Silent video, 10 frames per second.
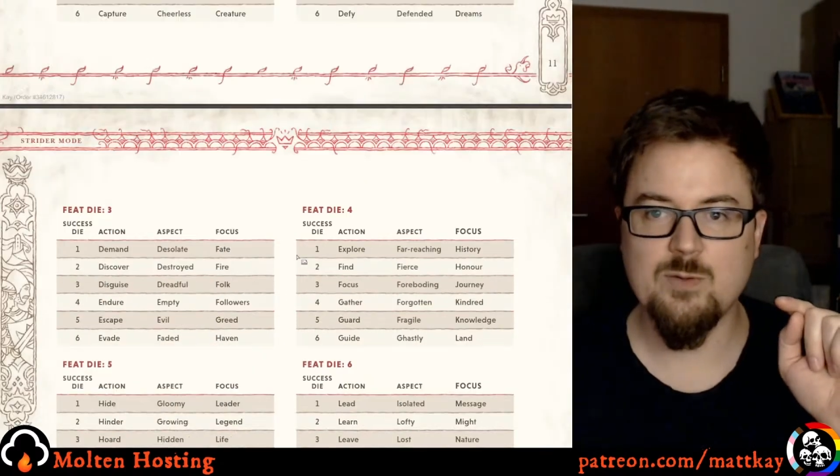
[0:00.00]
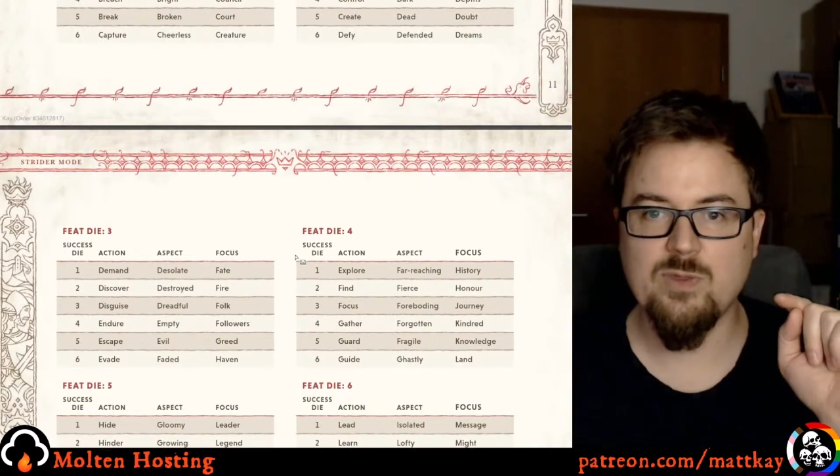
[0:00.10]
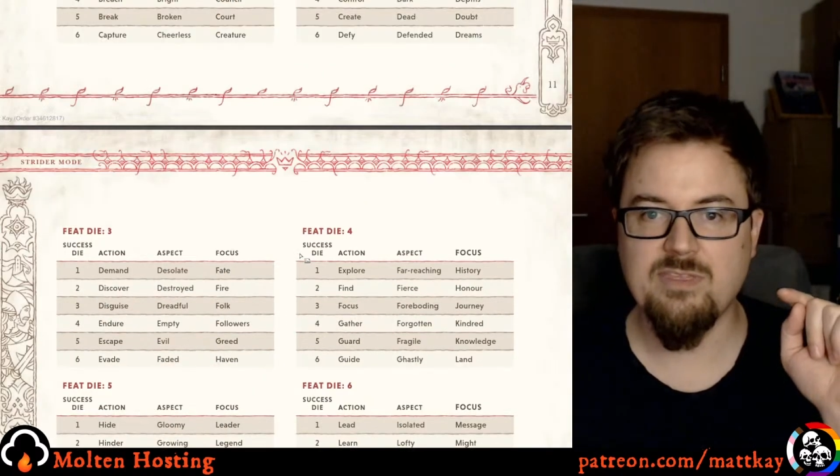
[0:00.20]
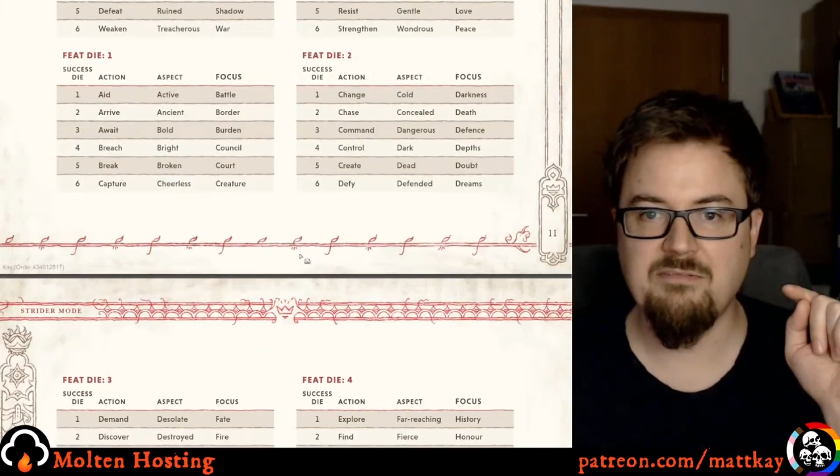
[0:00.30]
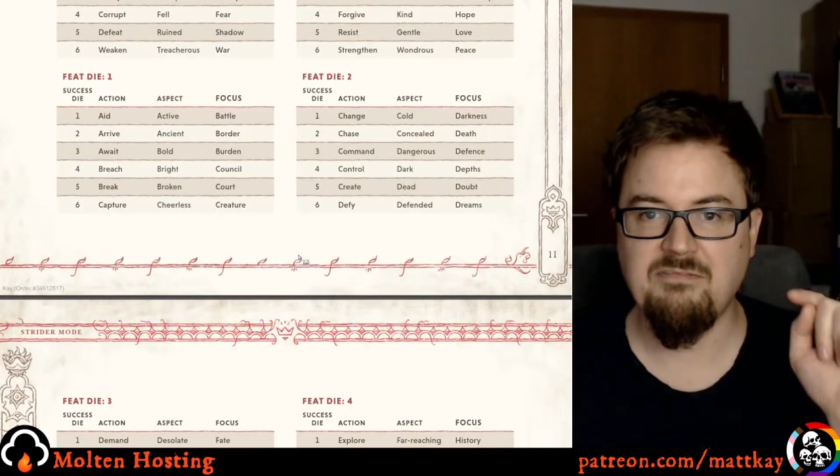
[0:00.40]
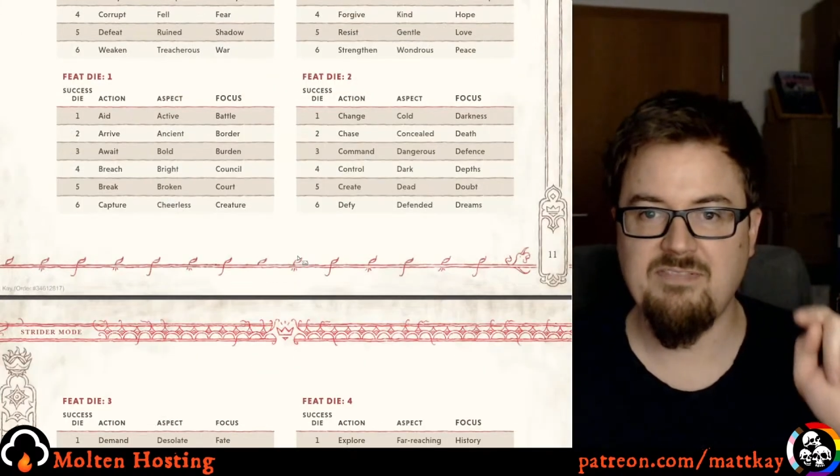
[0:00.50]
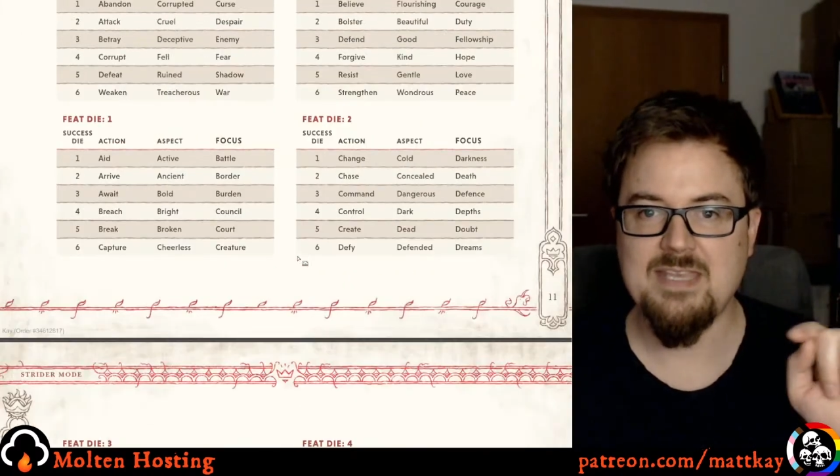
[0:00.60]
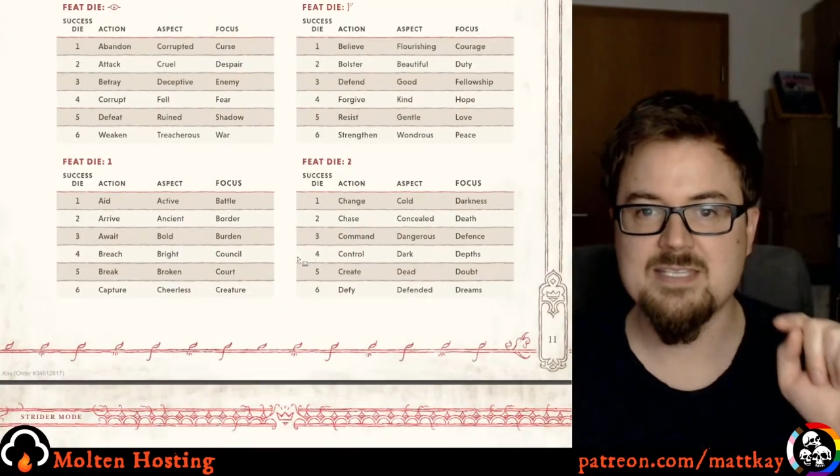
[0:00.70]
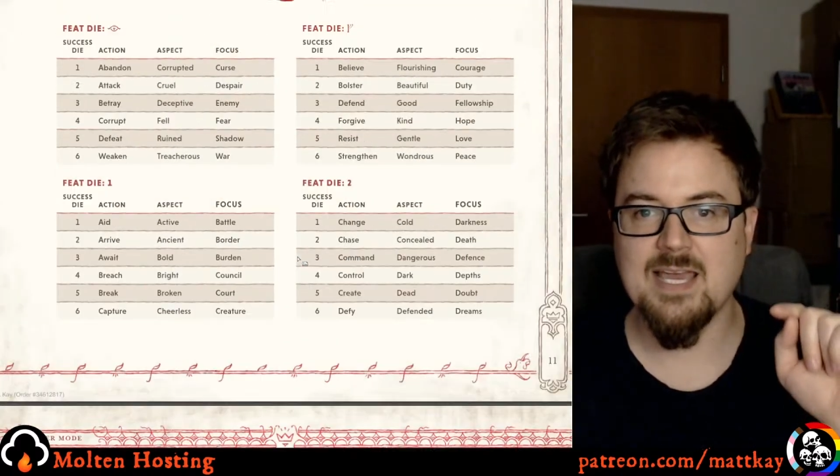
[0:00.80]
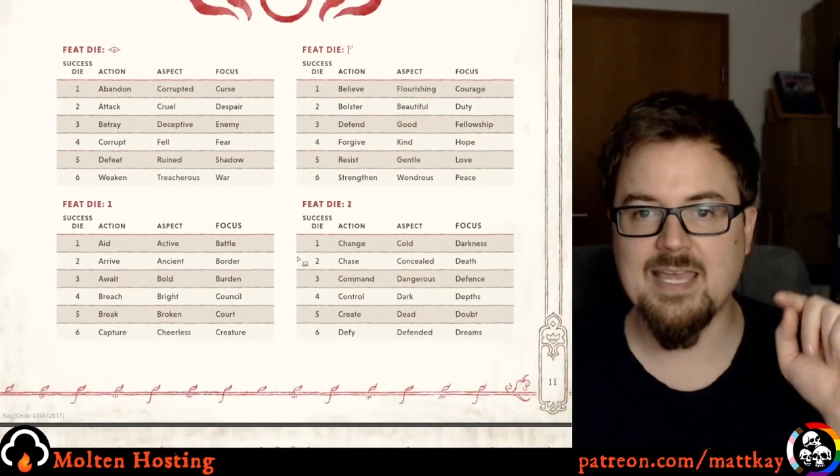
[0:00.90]
With the feat
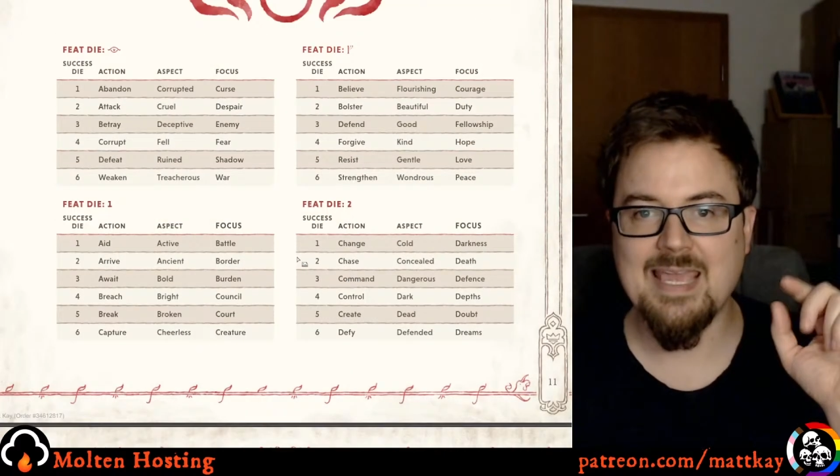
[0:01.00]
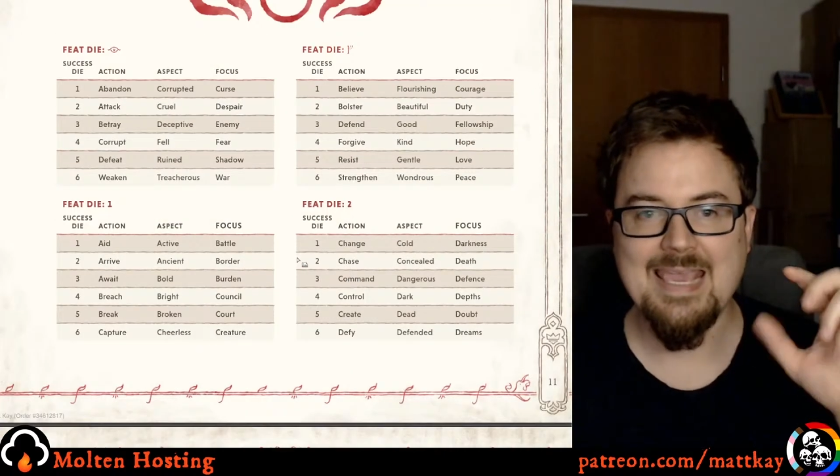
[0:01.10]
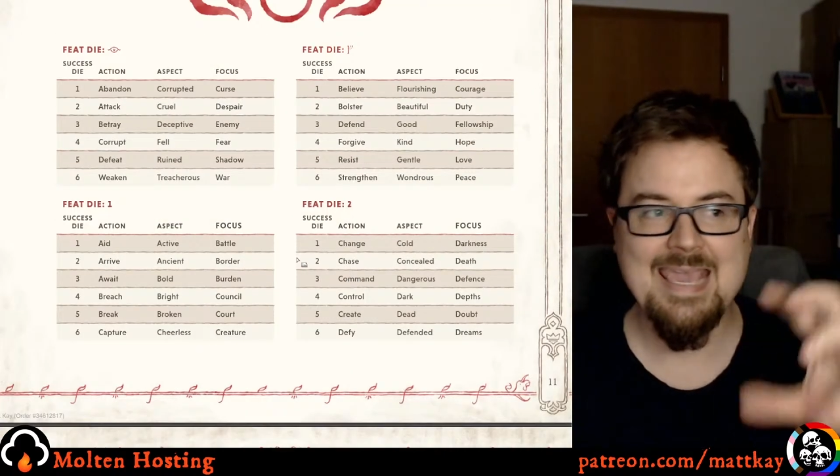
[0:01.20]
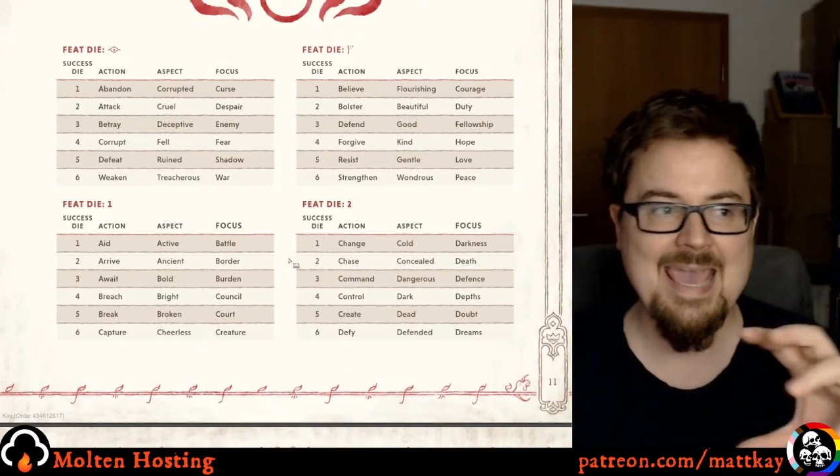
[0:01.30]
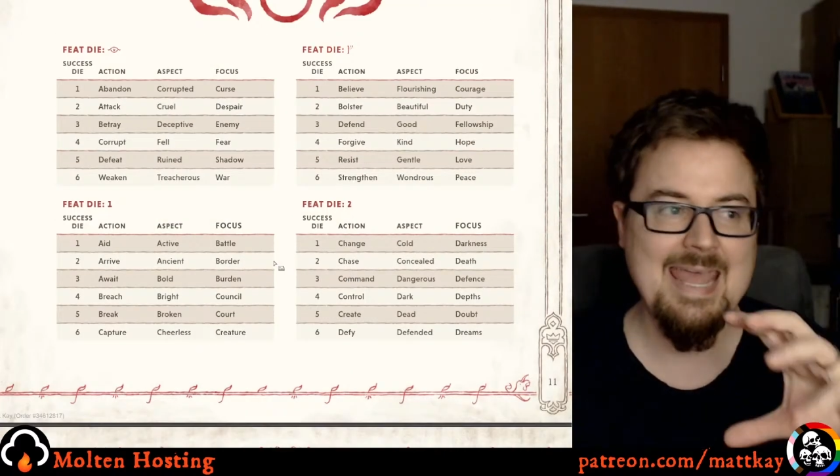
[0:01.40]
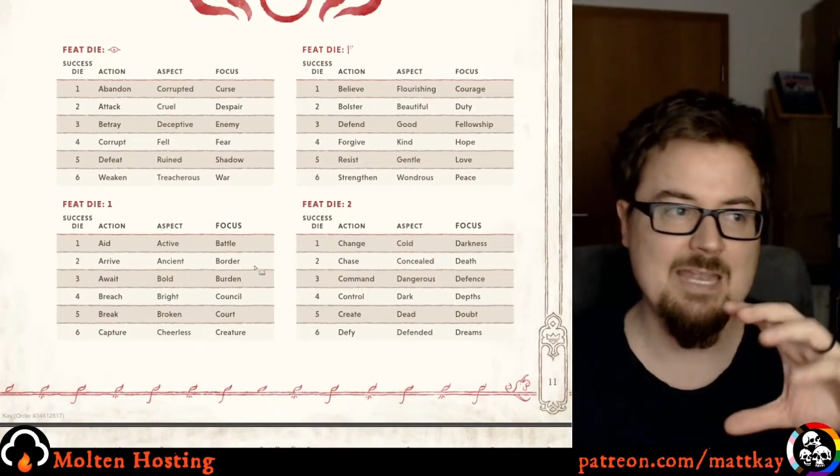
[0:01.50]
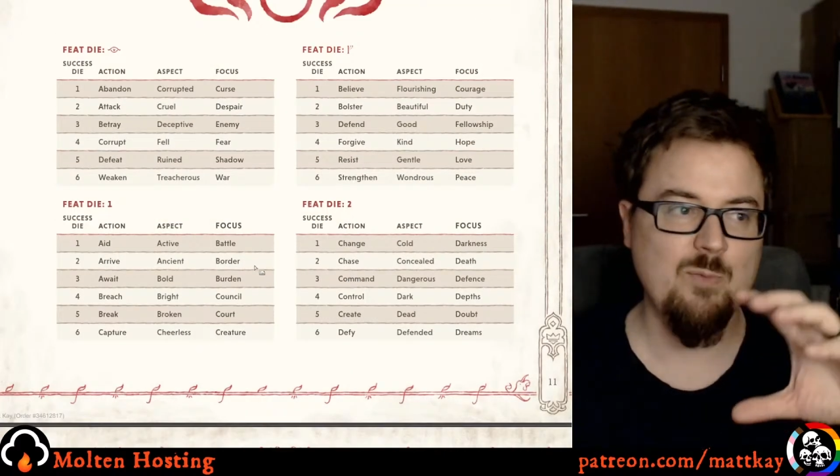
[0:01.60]
die, again,